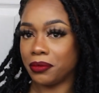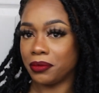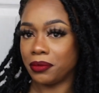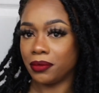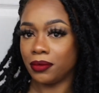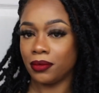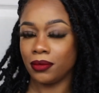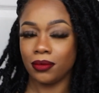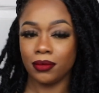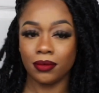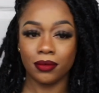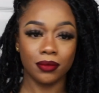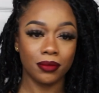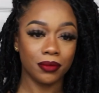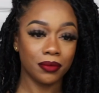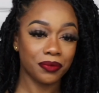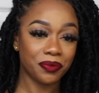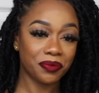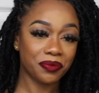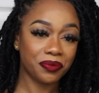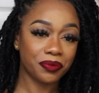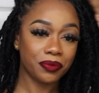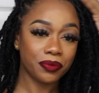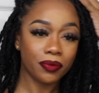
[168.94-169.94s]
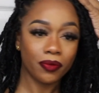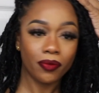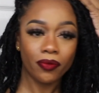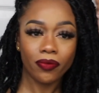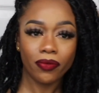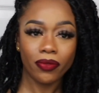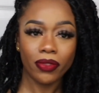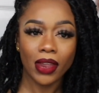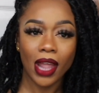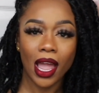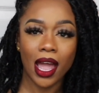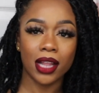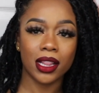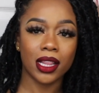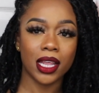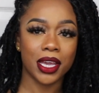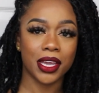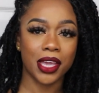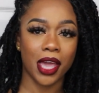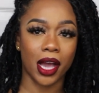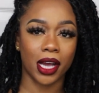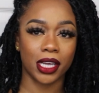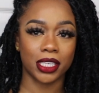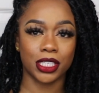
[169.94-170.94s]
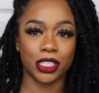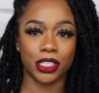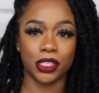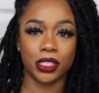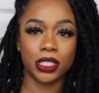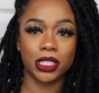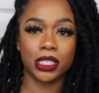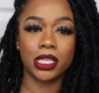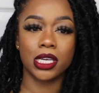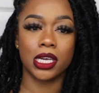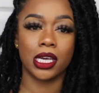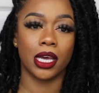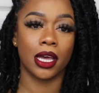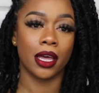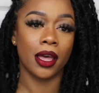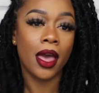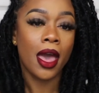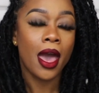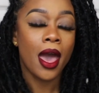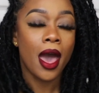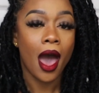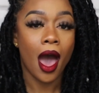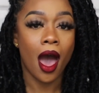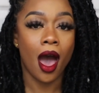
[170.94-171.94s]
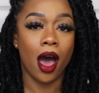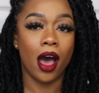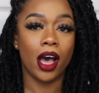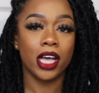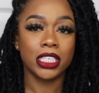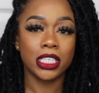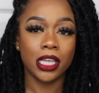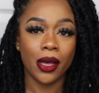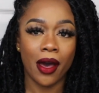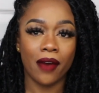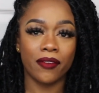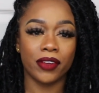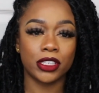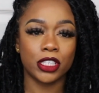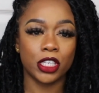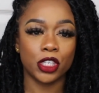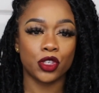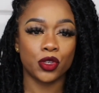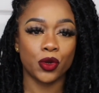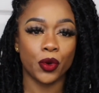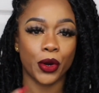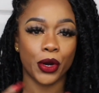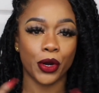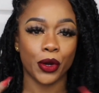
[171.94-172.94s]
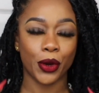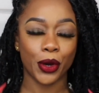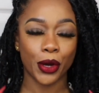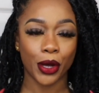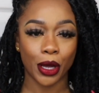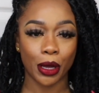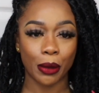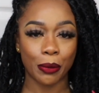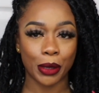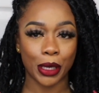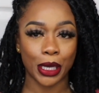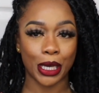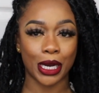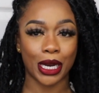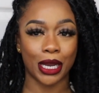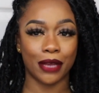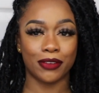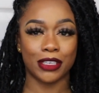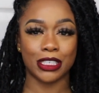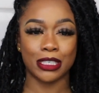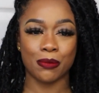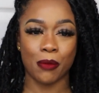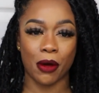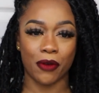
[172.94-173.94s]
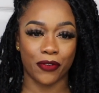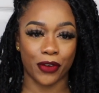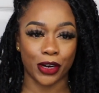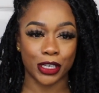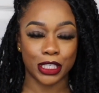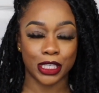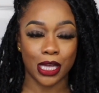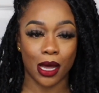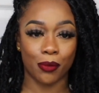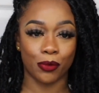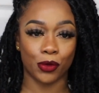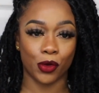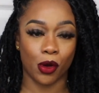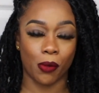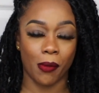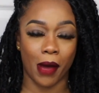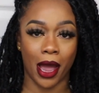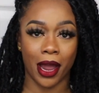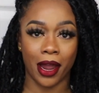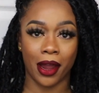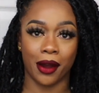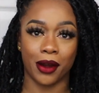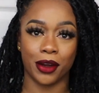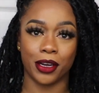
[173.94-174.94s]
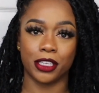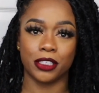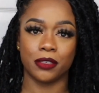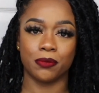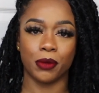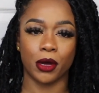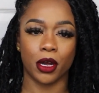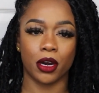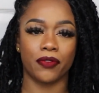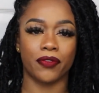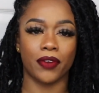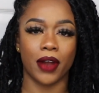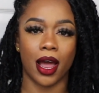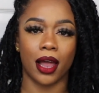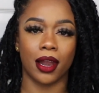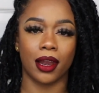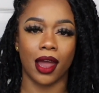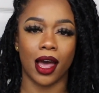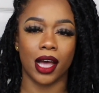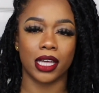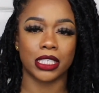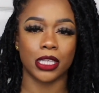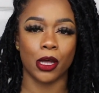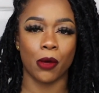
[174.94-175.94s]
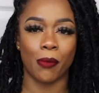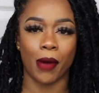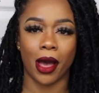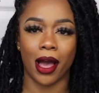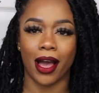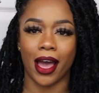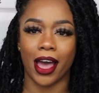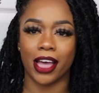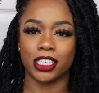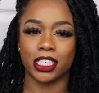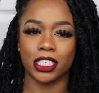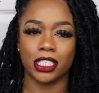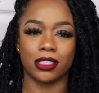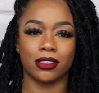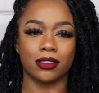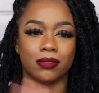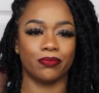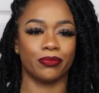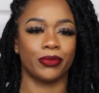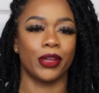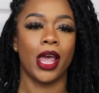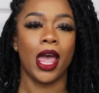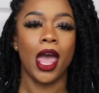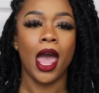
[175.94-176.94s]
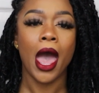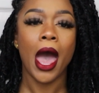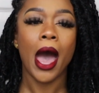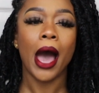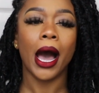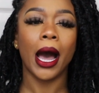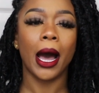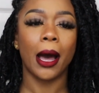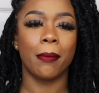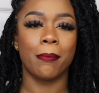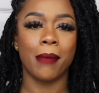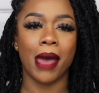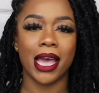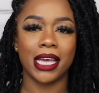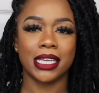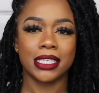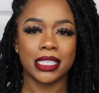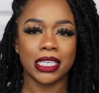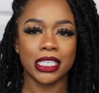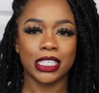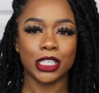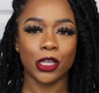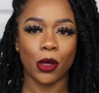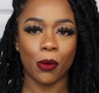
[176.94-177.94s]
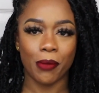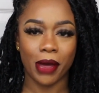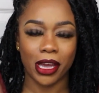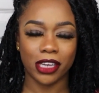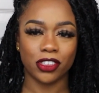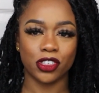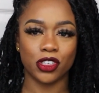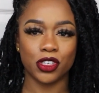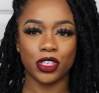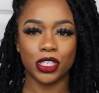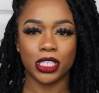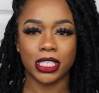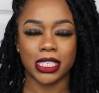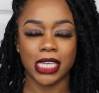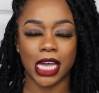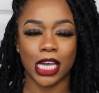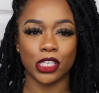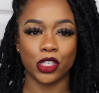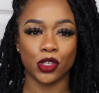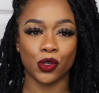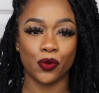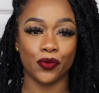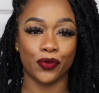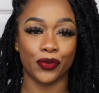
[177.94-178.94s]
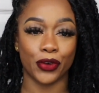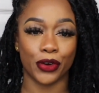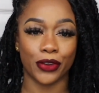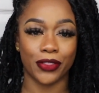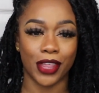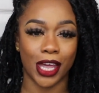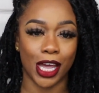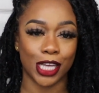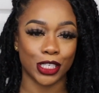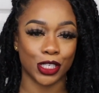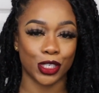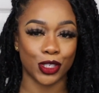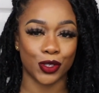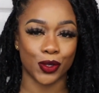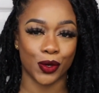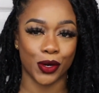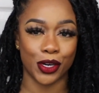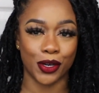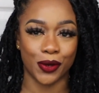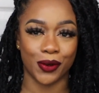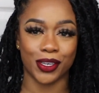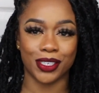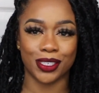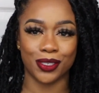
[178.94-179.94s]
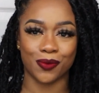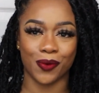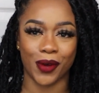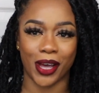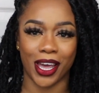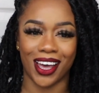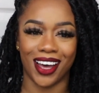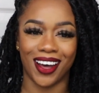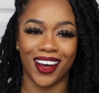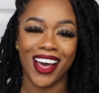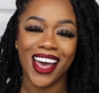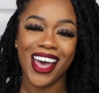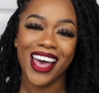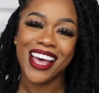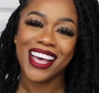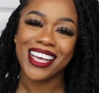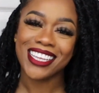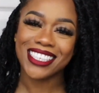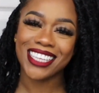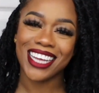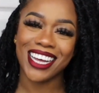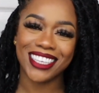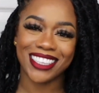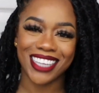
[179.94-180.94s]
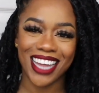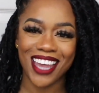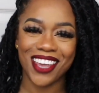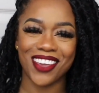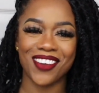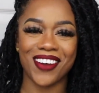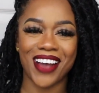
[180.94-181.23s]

I think y'all can still see it. I also have a tutorial coming. This is my first time doing my hair in these butterfly locks. Oh my gosh. Amazing. So make sure you stay tuned for that tutorial as well. So thank you